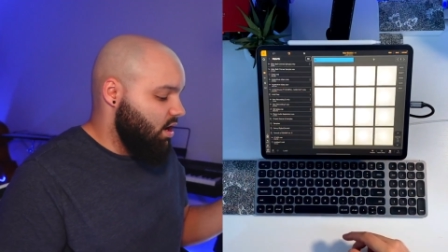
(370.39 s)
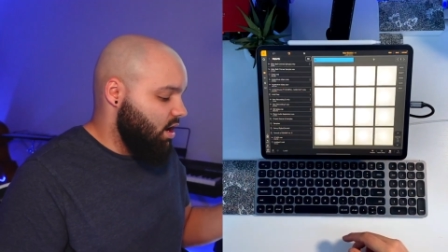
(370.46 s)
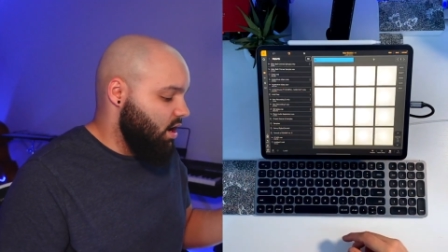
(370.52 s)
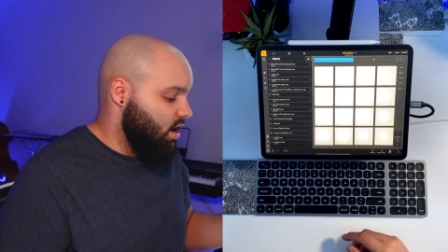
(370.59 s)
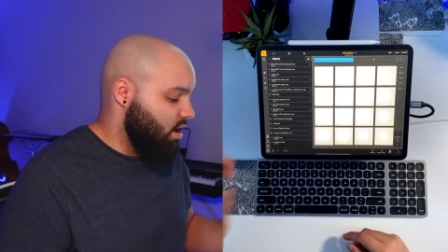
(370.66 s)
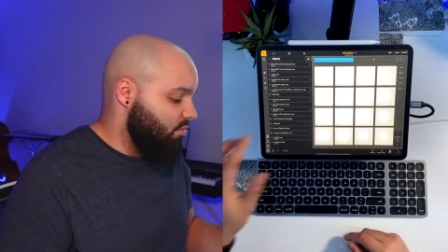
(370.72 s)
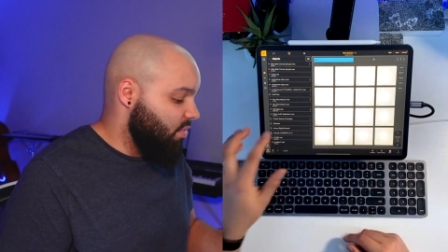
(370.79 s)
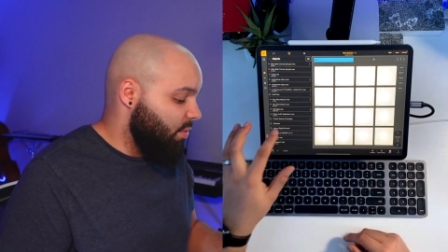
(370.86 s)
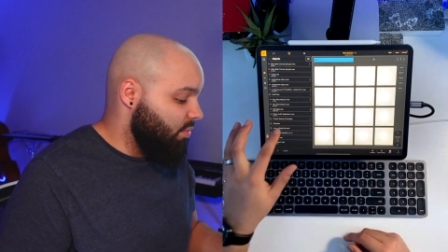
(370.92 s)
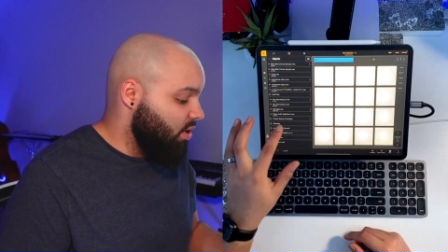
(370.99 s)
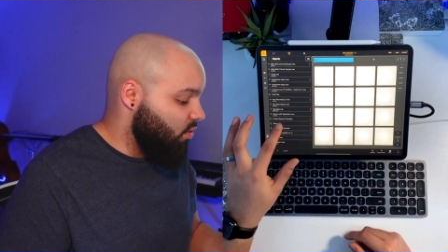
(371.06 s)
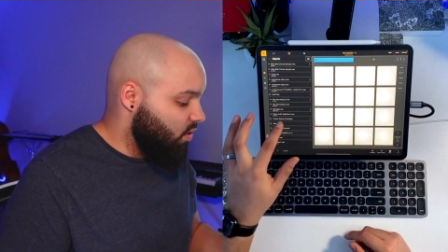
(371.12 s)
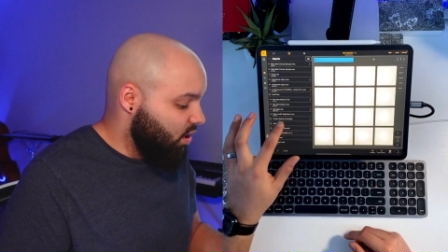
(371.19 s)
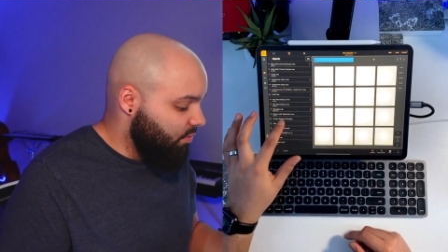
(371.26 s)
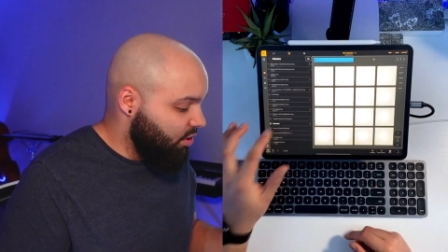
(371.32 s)

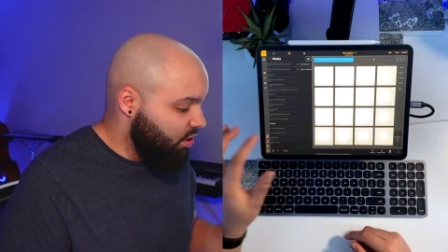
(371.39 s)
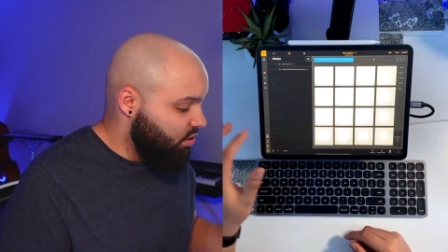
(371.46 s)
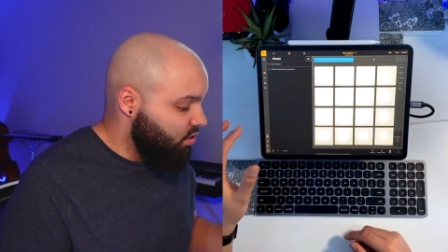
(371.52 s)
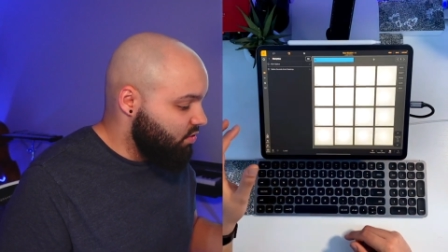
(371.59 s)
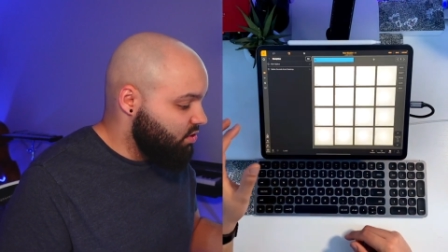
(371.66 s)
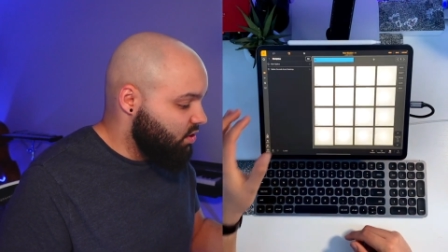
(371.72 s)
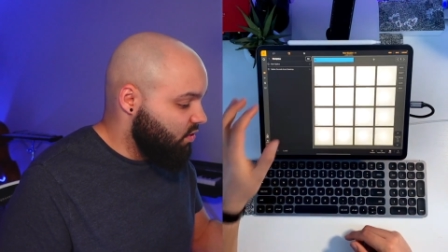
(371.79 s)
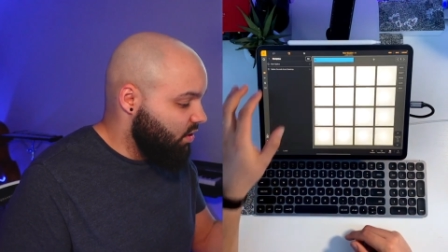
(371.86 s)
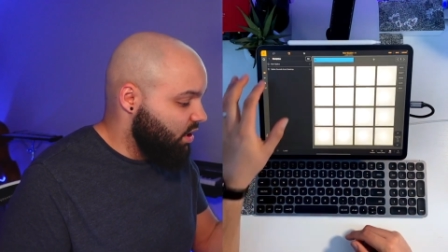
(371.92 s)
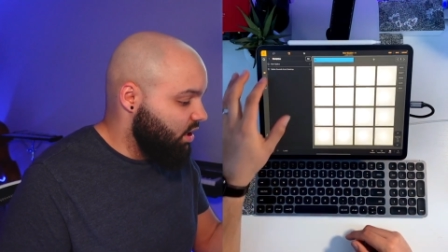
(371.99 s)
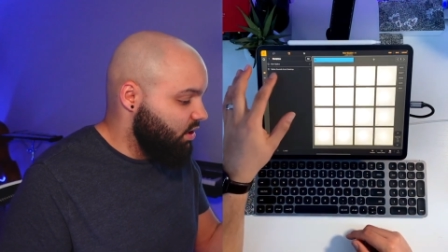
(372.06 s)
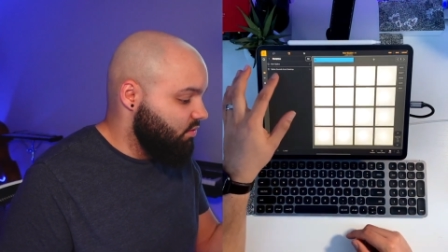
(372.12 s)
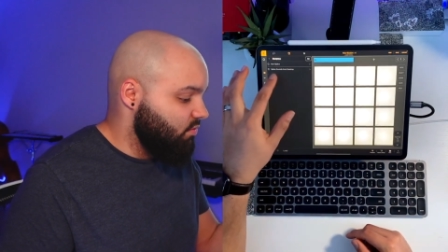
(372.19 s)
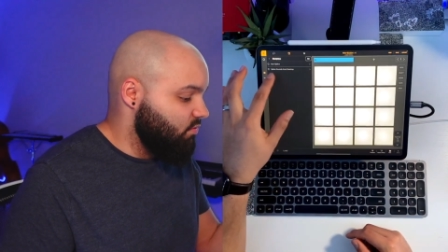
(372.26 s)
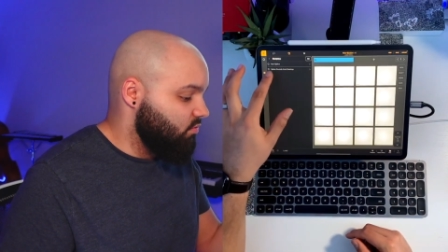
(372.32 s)
But what I'm going to do is go
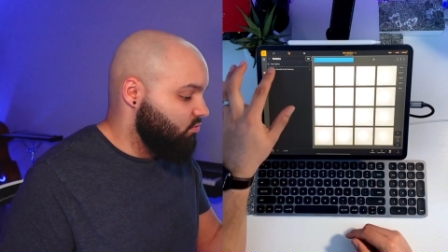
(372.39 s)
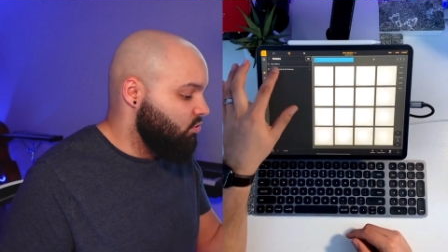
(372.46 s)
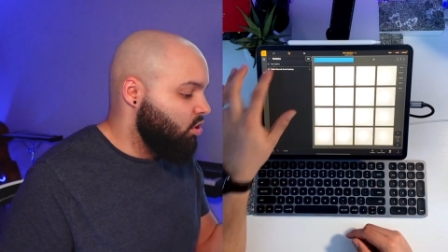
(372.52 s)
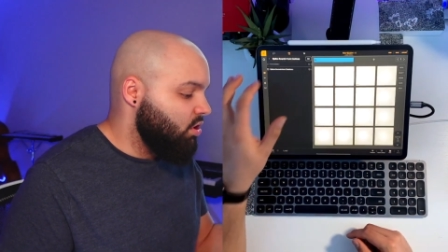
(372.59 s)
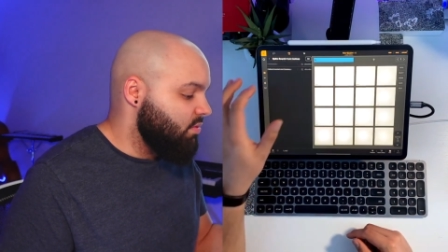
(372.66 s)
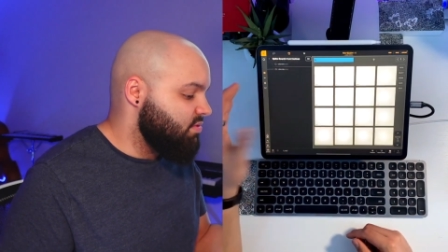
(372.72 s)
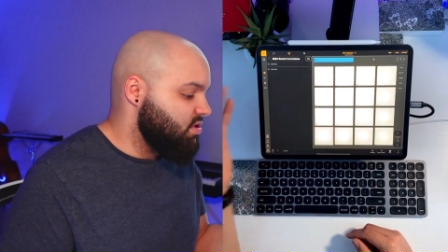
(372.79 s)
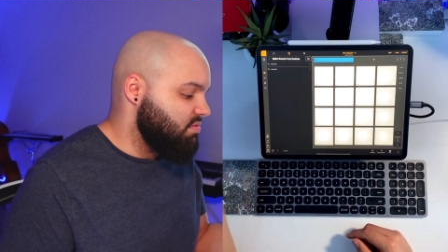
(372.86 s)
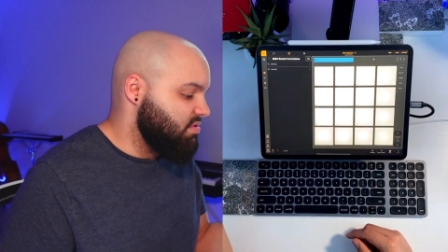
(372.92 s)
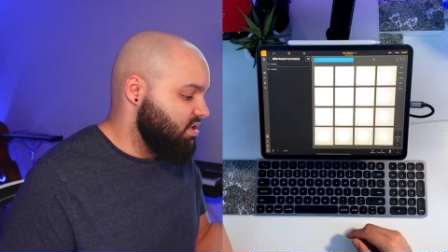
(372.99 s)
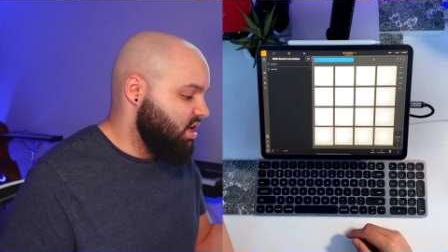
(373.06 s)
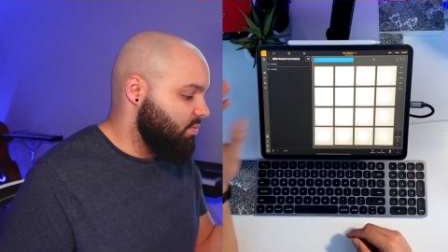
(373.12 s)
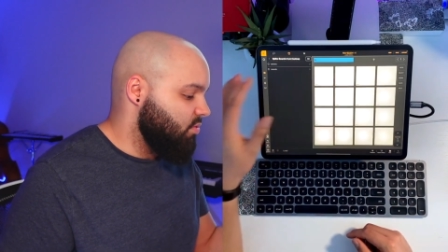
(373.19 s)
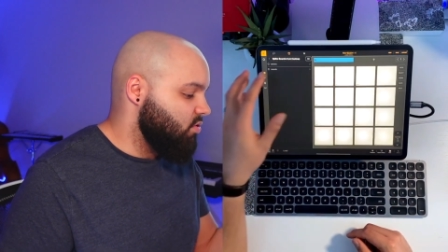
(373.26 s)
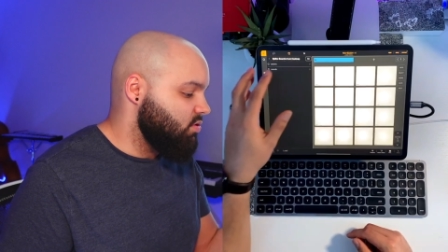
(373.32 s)
ahead and load up some
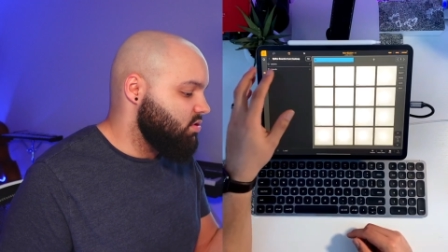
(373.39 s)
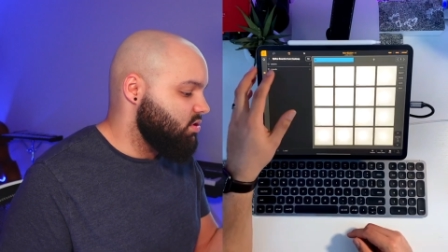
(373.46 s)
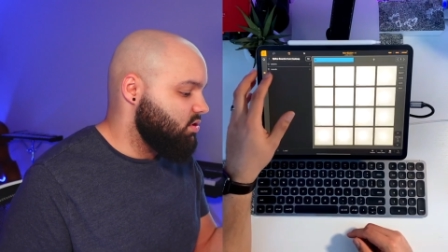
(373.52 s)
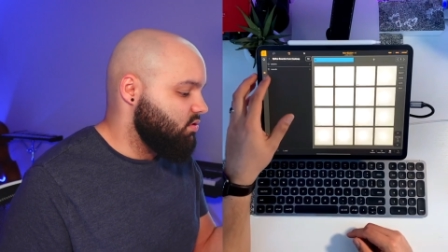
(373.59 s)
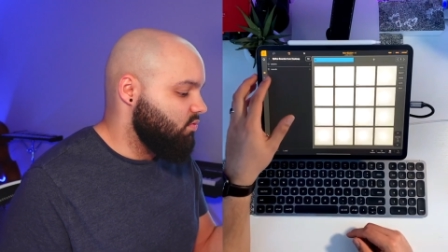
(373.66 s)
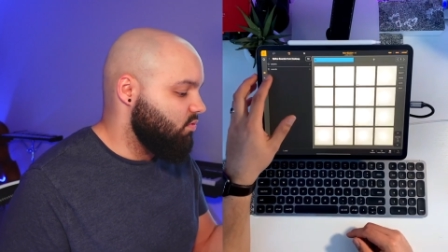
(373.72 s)
samples.